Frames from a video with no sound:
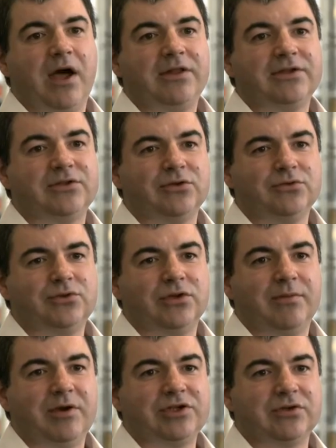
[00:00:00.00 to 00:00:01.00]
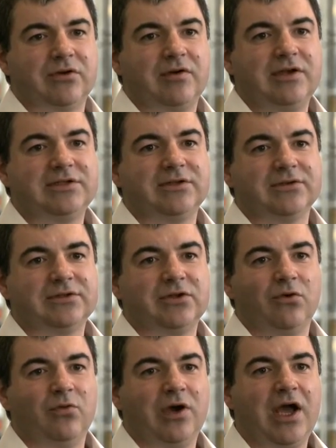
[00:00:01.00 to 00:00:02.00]
other 2 two-dimensional crystals
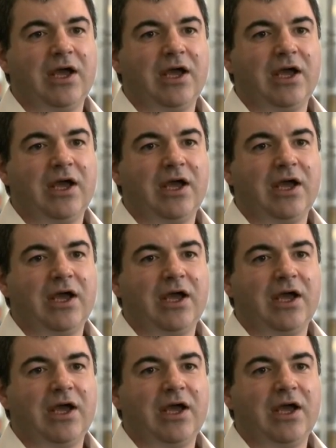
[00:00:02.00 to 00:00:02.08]
so we